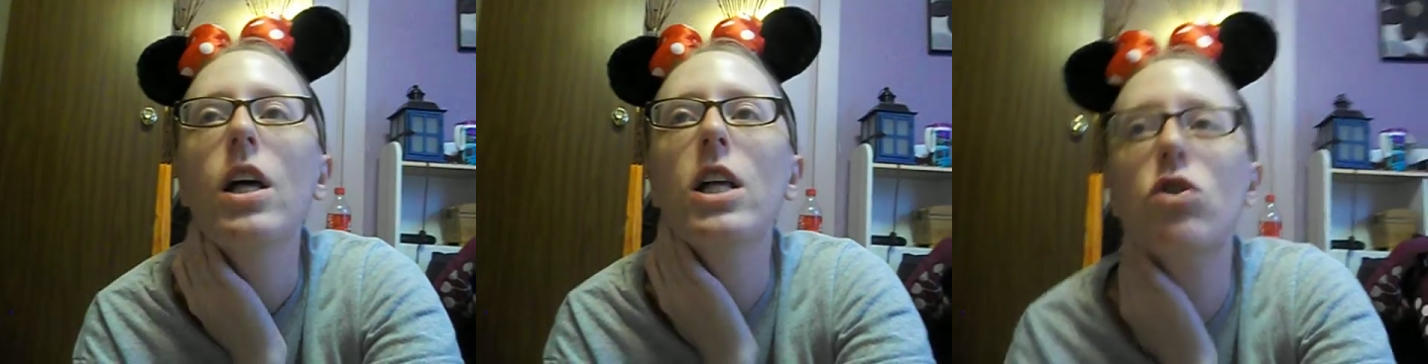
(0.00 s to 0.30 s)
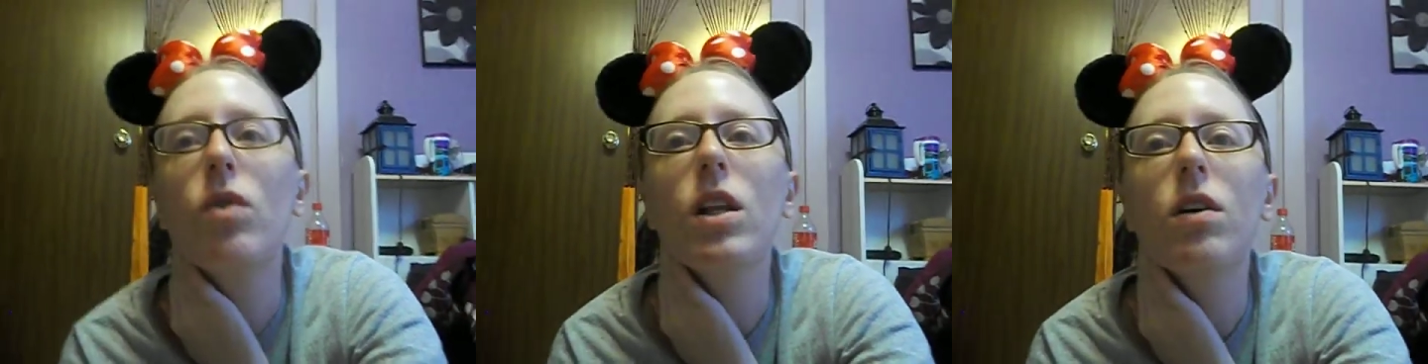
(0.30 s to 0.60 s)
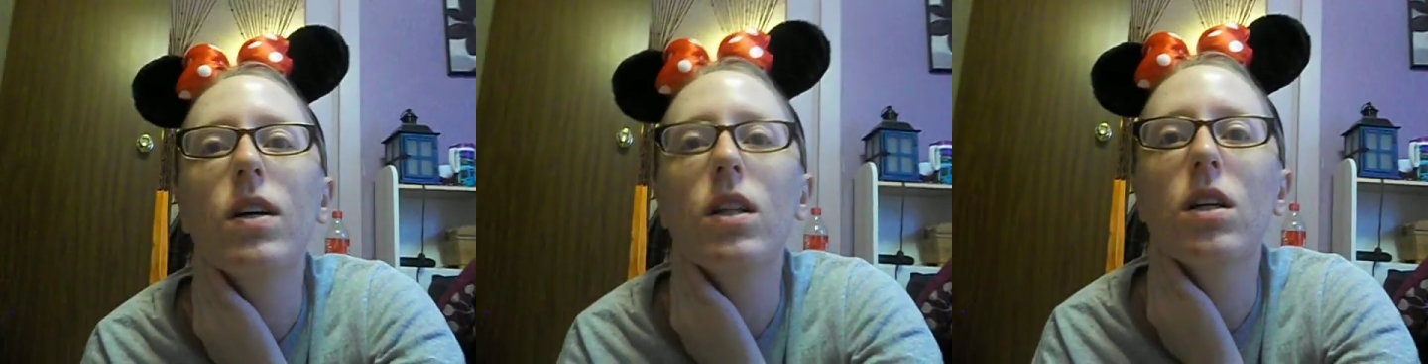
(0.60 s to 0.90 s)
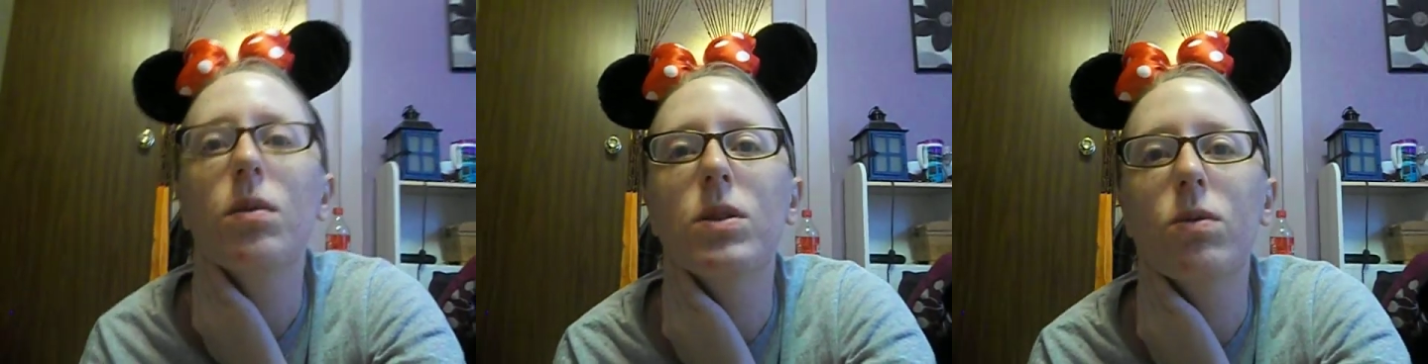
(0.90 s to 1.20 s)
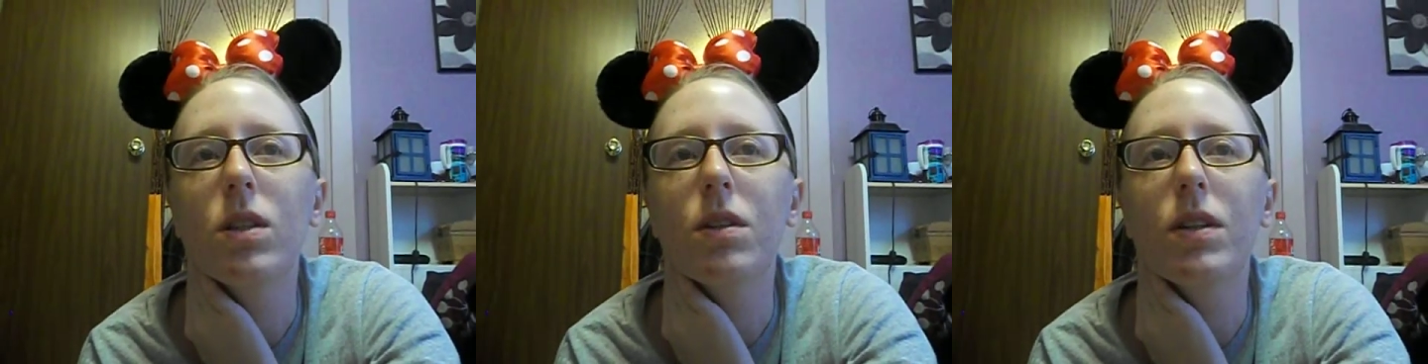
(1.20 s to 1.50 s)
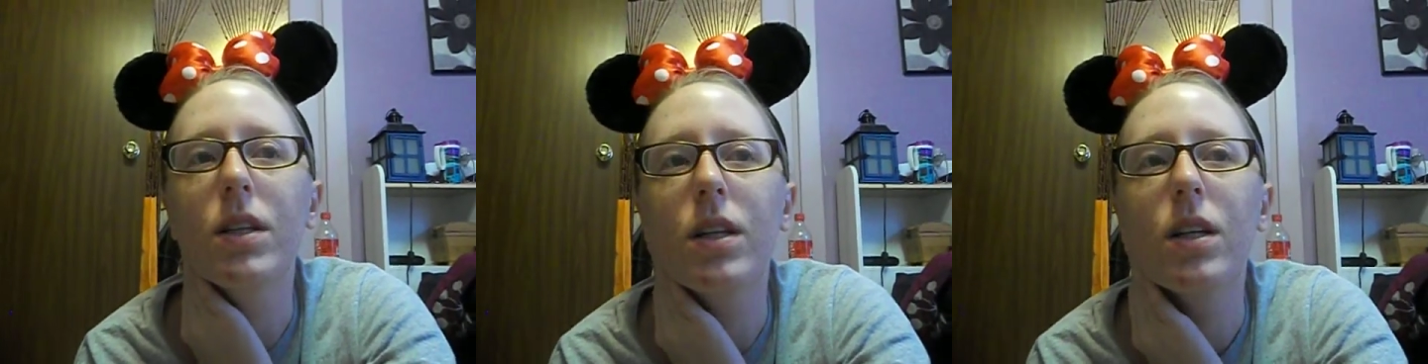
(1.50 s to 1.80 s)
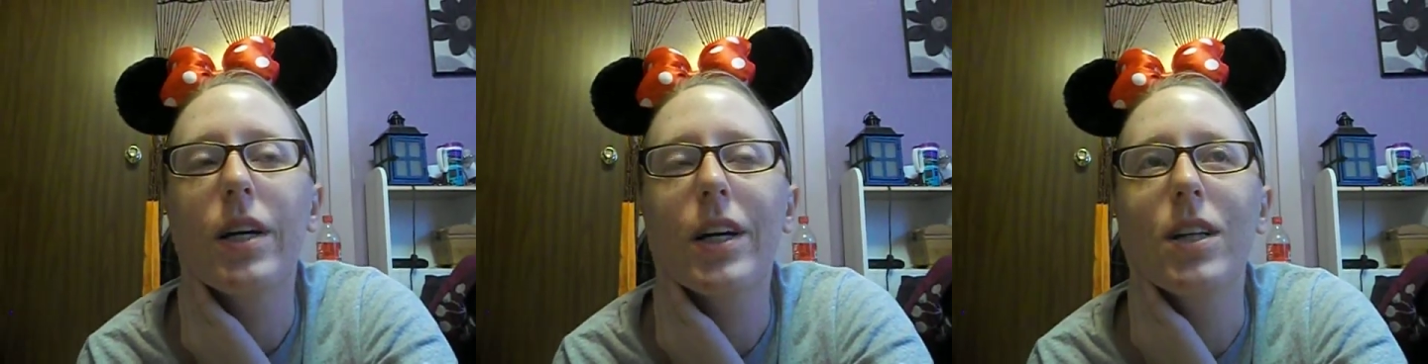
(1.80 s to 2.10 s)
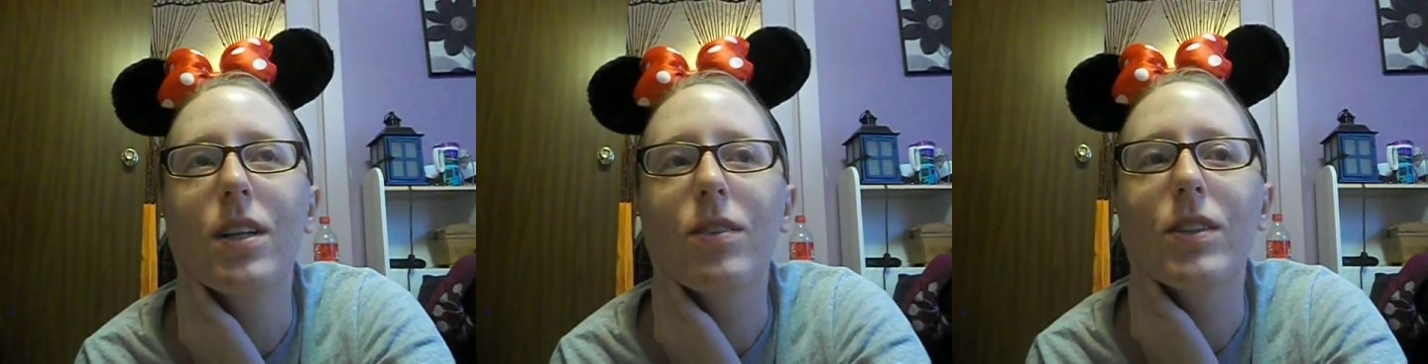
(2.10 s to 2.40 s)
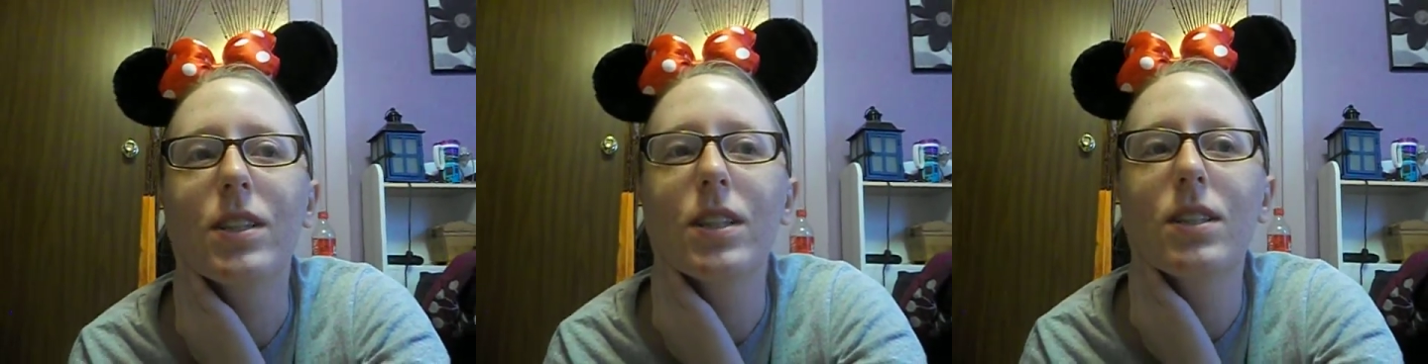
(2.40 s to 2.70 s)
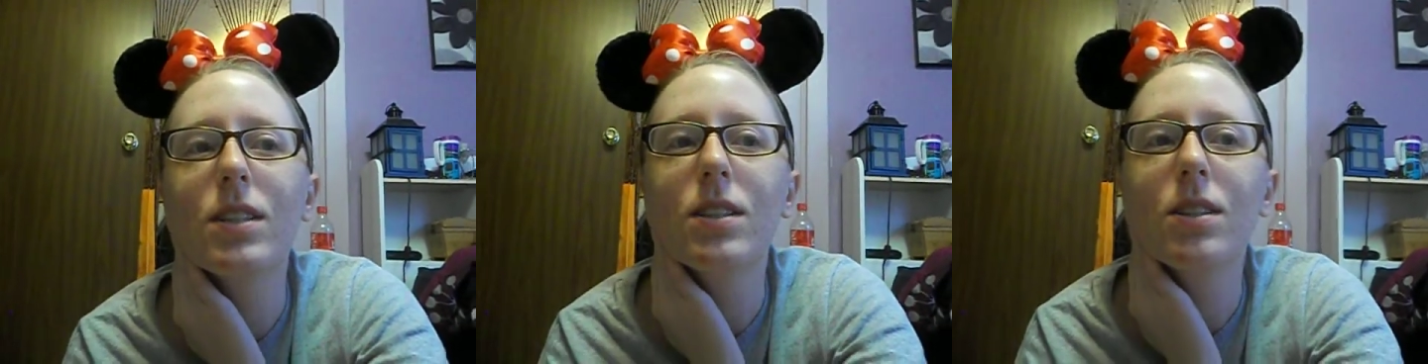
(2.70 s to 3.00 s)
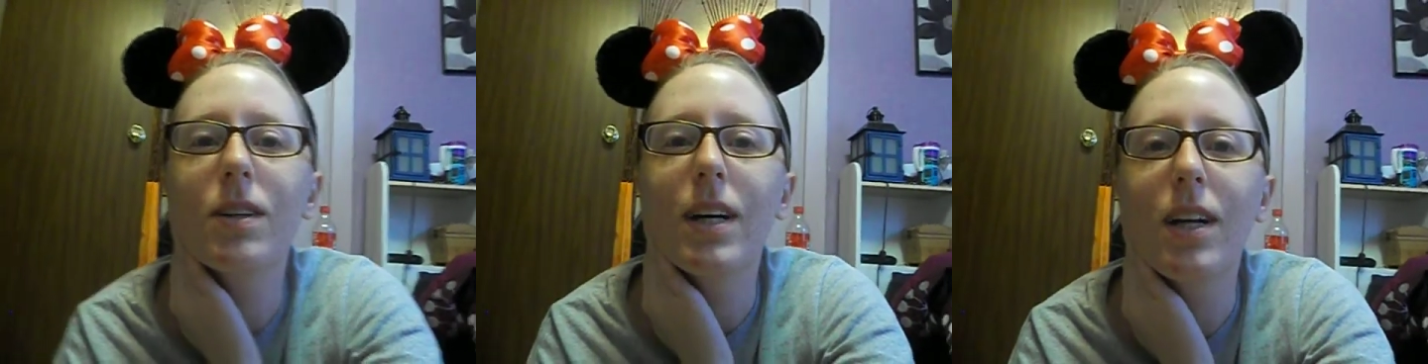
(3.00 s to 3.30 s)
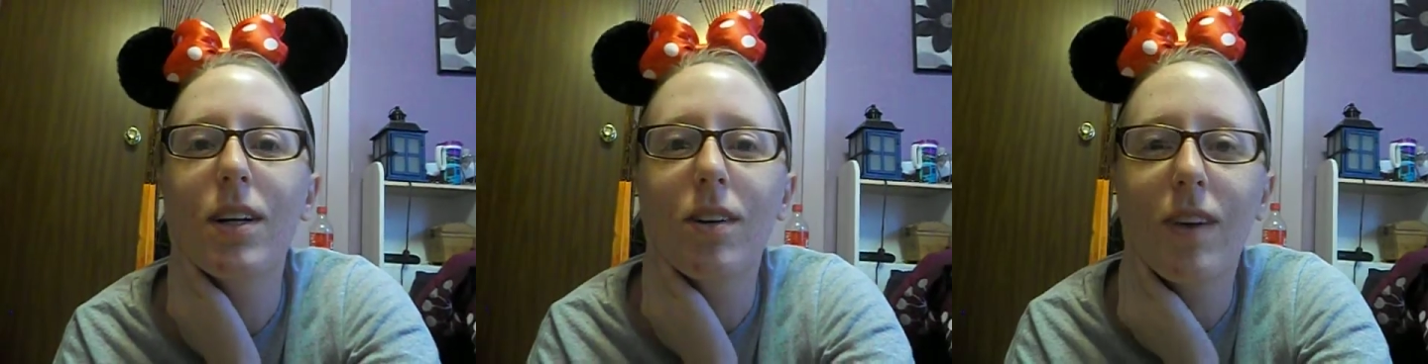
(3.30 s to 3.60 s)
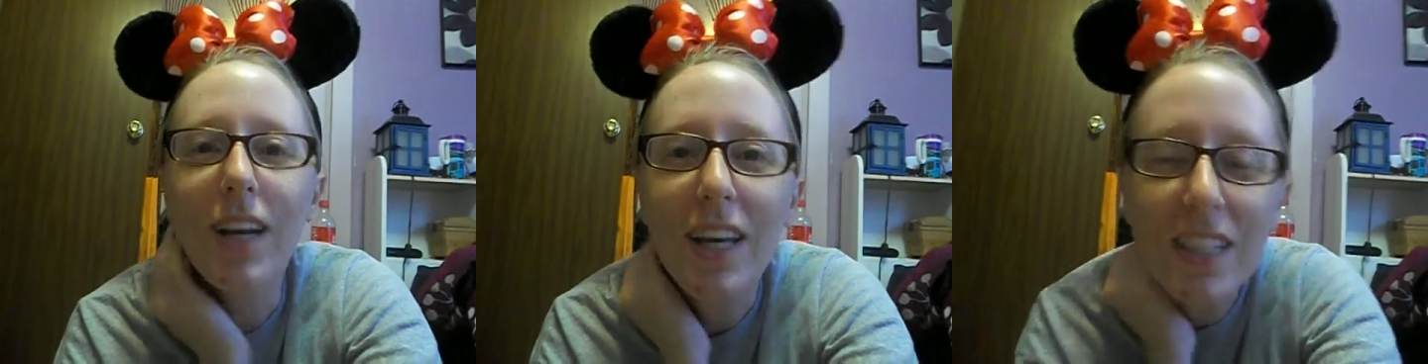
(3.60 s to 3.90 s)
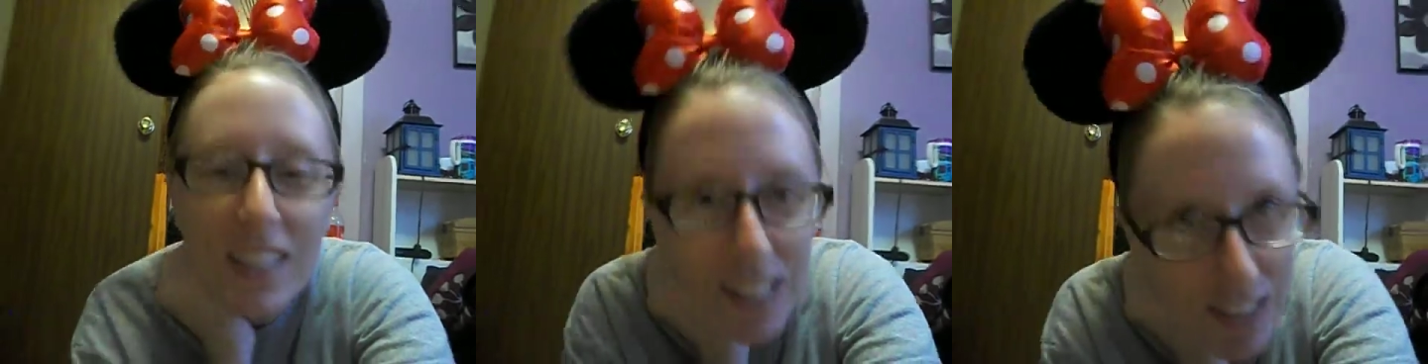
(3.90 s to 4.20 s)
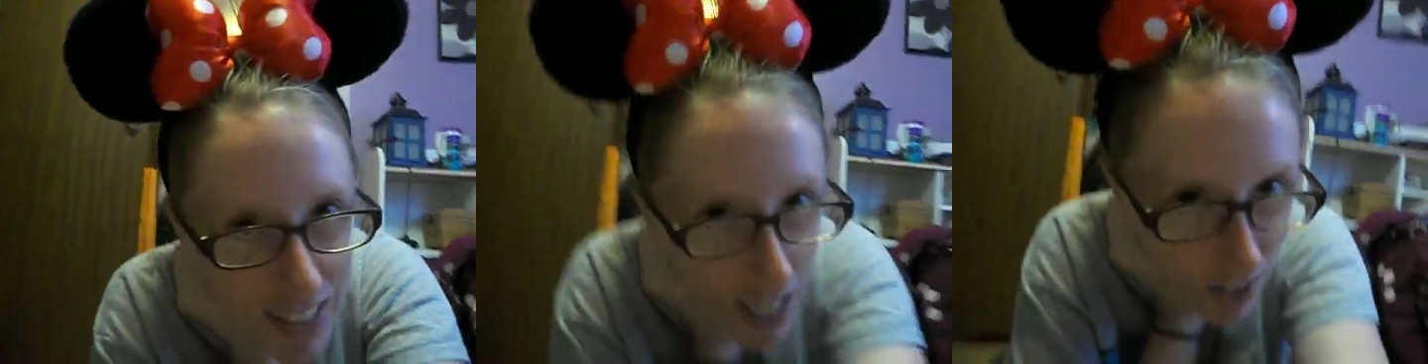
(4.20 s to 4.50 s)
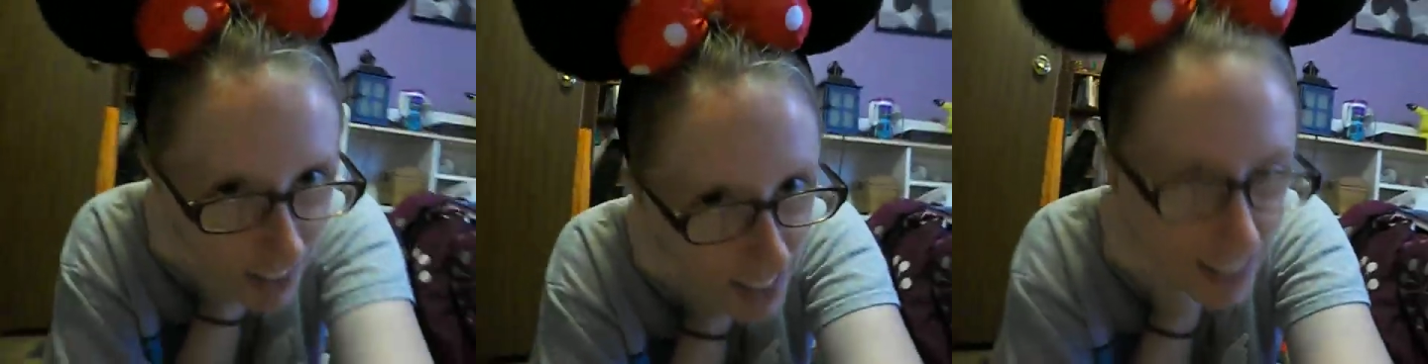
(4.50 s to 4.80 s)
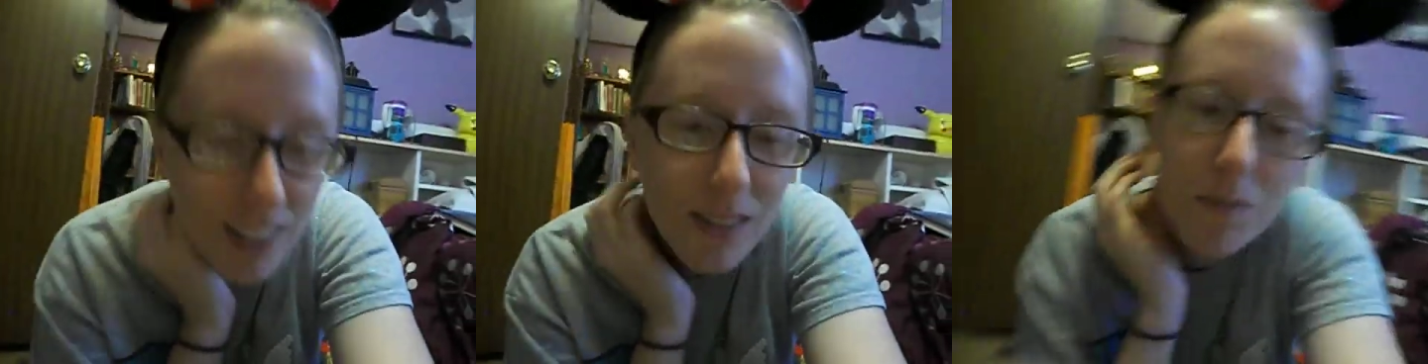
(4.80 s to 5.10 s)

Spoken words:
It's really, really, it was really, really good. I couldn't resist, so I ate it already. So sorry.